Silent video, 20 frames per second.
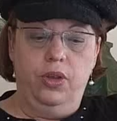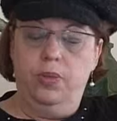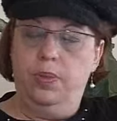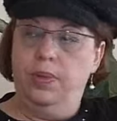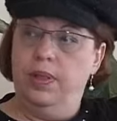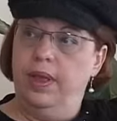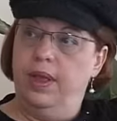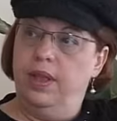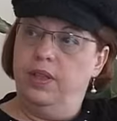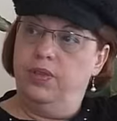are your
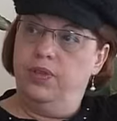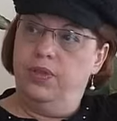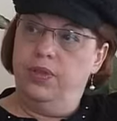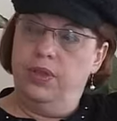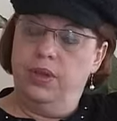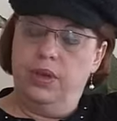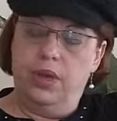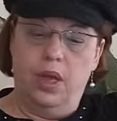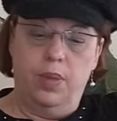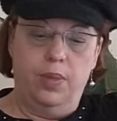plans for
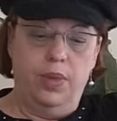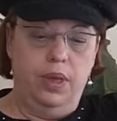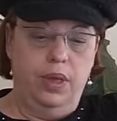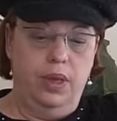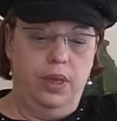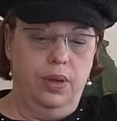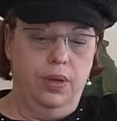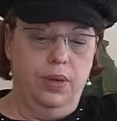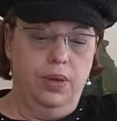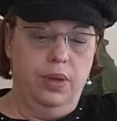the coming
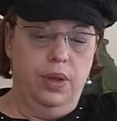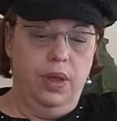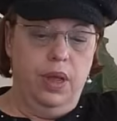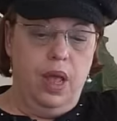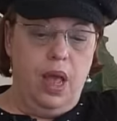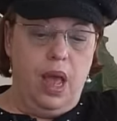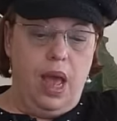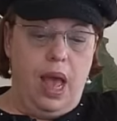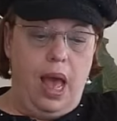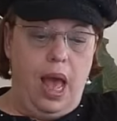year?
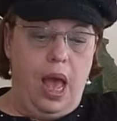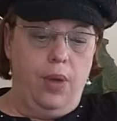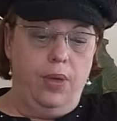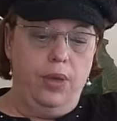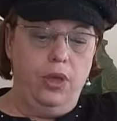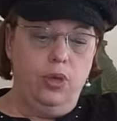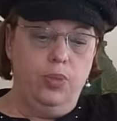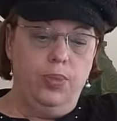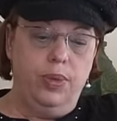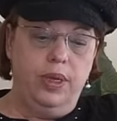How
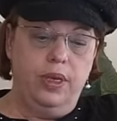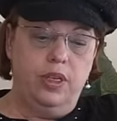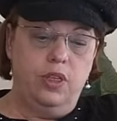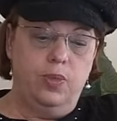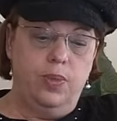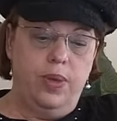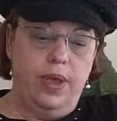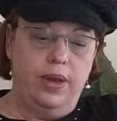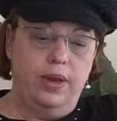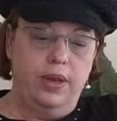will you be
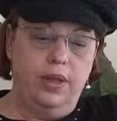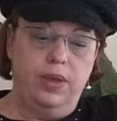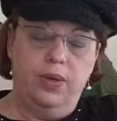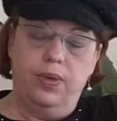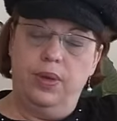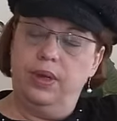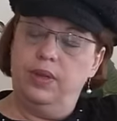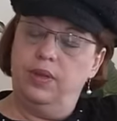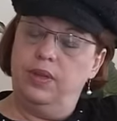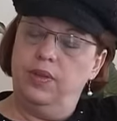expanding
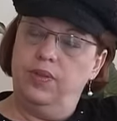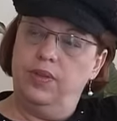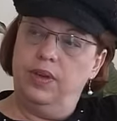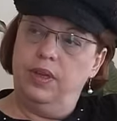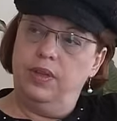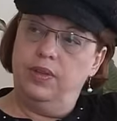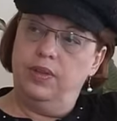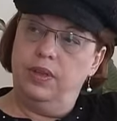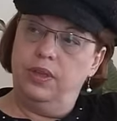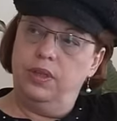your
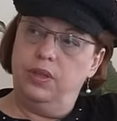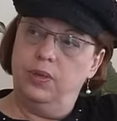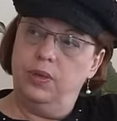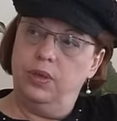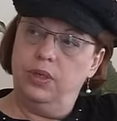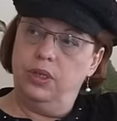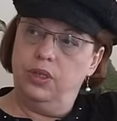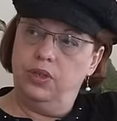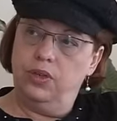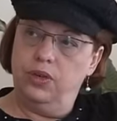activities into
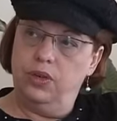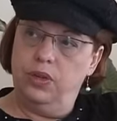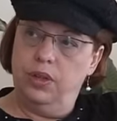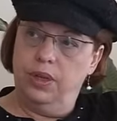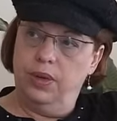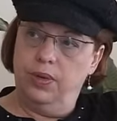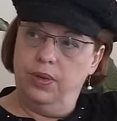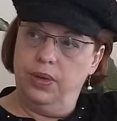additional